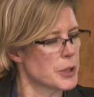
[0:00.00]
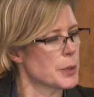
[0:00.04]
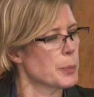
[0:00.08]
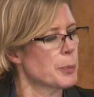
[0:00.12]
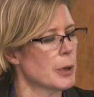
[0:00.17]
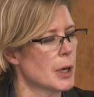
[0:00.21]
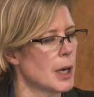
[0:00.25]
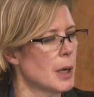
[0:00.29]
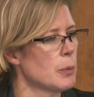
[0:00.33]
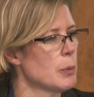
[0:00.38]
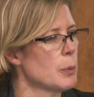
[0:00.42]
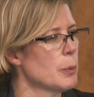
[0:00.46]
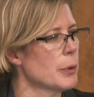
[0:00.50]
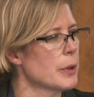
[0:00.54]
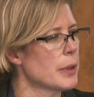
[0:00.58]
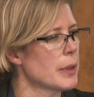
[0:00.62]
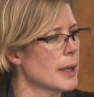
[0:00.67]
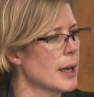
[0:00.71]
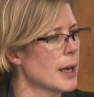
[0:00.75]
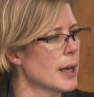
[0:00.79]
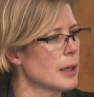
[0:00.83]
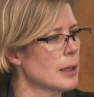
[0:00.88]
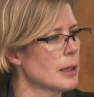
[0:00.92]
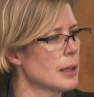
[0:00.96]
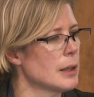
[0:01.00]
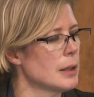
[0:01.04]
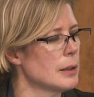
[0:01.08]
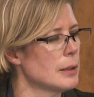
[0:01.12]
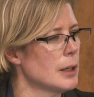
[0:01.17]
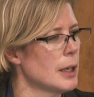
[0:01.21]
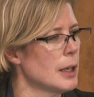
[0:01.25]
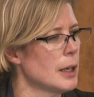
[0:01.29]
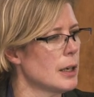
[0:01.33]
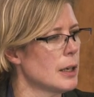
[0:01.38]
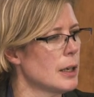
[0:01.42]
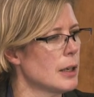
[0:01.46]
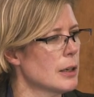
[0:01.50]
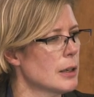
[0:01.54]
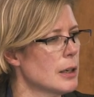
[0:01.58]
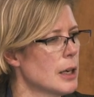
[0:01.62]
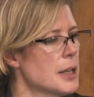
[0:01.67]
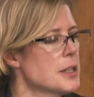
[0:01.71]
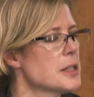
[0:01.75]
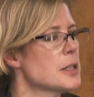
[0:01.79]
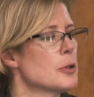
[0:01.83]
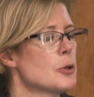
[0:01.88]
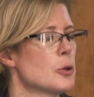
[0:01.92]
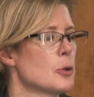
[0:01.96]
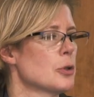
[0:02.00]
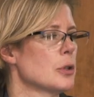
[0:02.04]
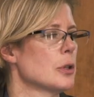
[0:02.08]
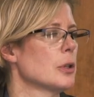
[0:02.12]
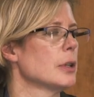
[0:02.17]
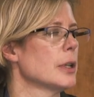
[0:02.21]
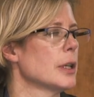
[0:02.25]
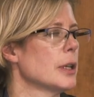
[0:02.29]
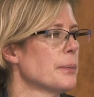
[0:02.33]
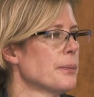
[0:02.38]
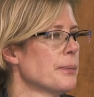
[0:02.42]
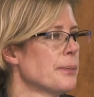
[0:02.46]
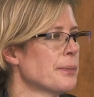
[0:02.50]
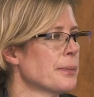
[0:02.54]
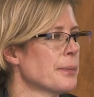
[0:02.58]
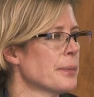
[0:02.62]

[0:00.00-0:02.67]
is a problem with that constitutionally.